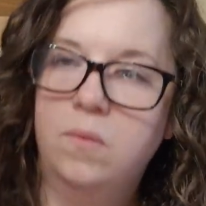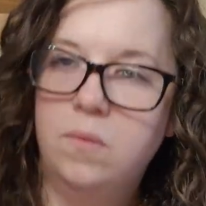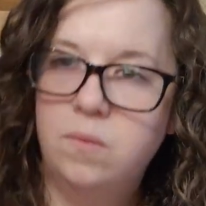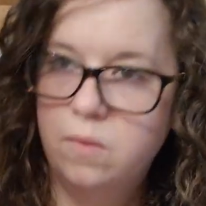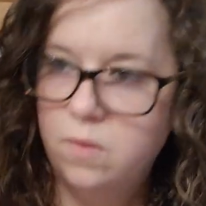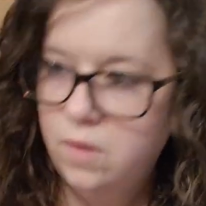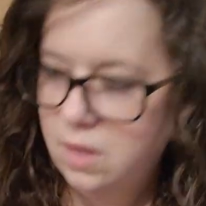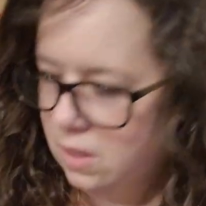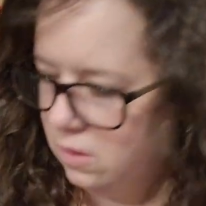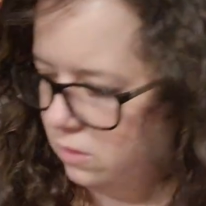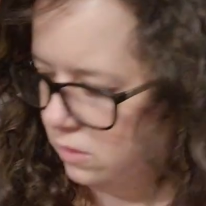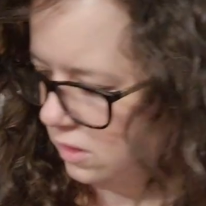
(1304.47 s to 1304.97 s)
Well,
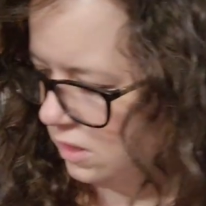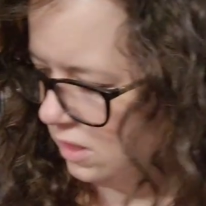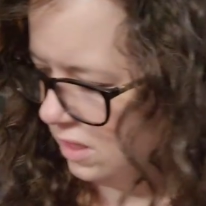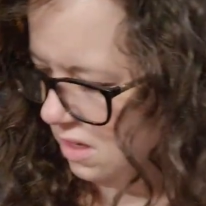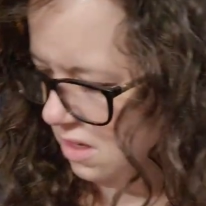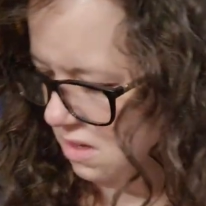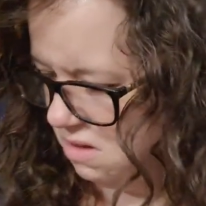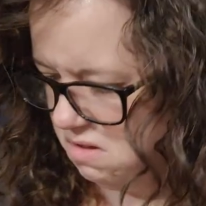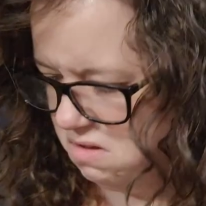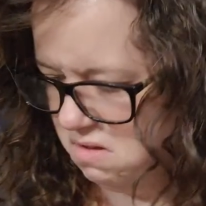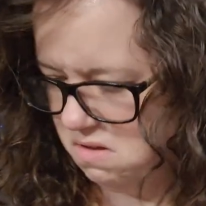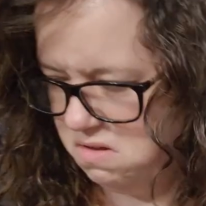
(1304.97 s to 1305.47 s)
how cute.
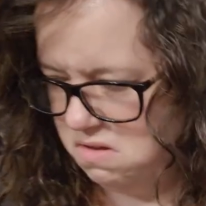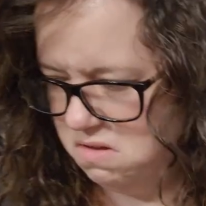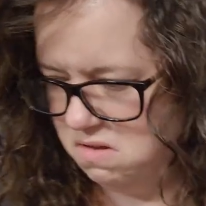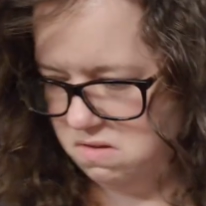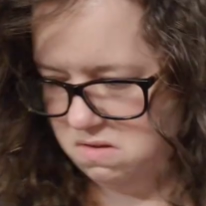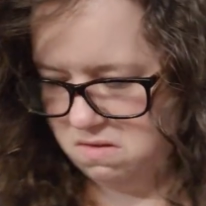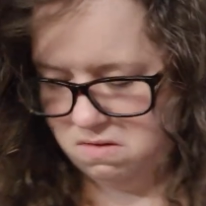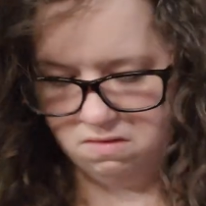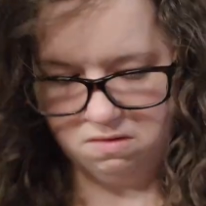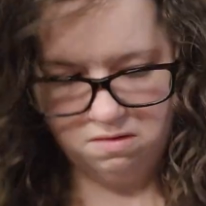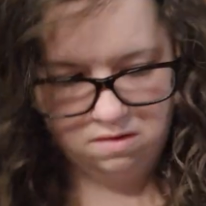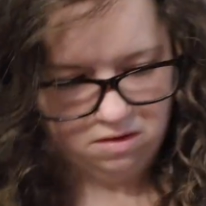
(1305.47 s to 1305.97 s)

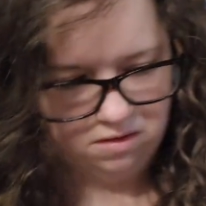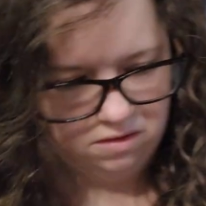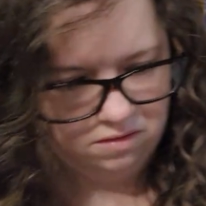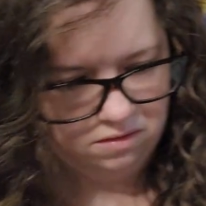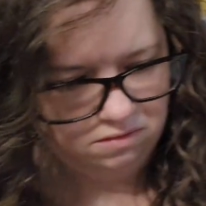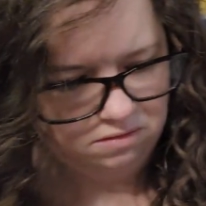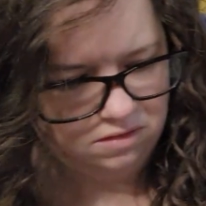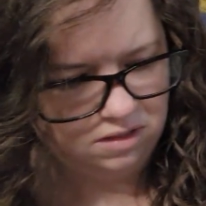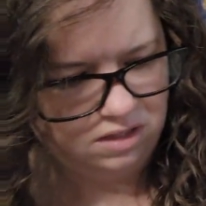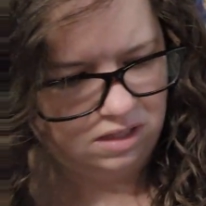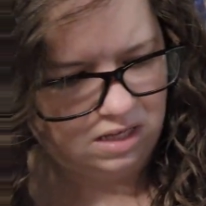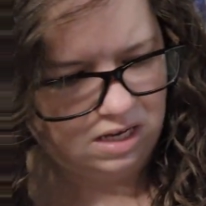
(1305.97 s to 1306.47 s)
Eh,
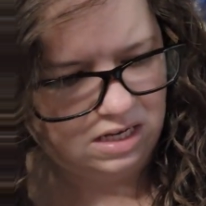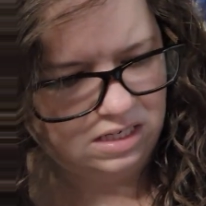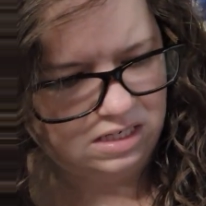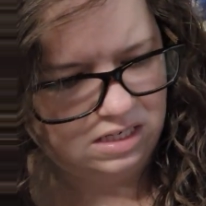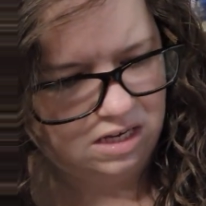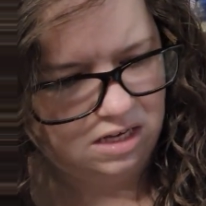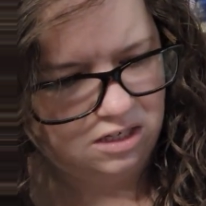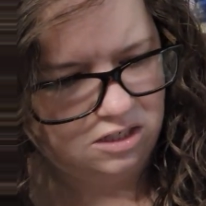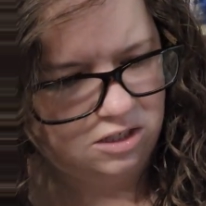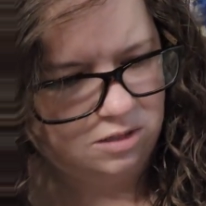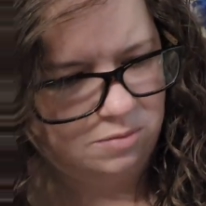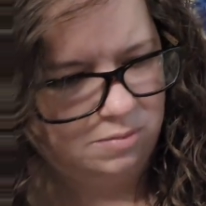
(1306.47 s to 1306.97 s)
the leg
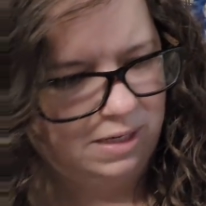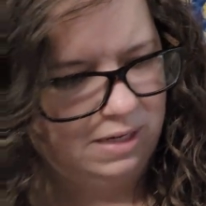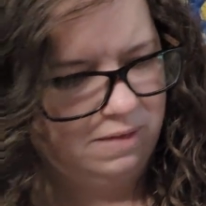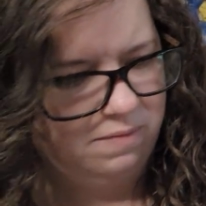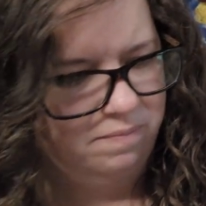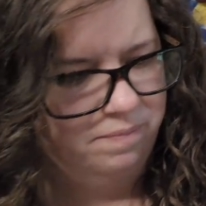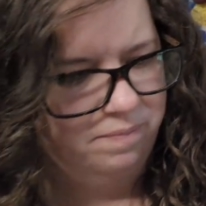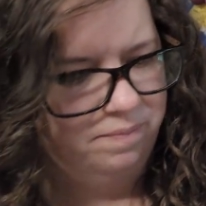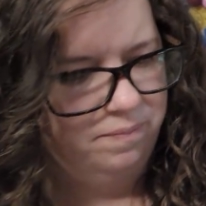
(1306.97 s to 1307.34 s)
touched me.